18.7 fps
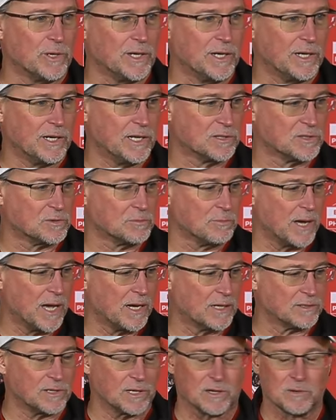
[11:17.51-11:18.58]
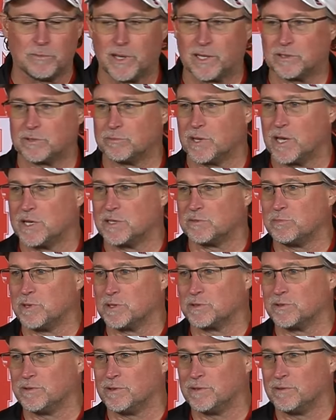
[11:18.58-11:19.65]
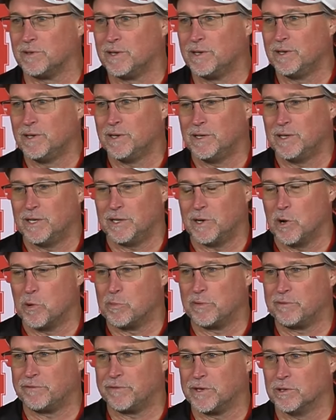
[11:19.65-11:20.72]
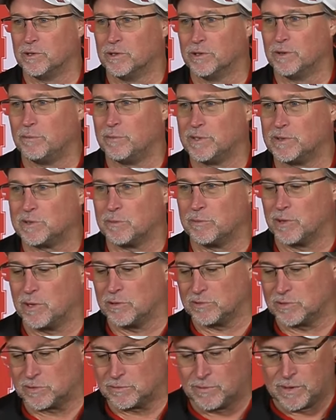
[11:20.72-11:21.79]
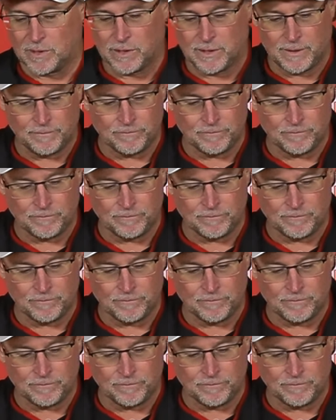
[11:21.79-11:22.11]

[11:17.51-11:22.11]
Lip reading: we need to get some backs that can make some guys miss in open field. I mean, some of those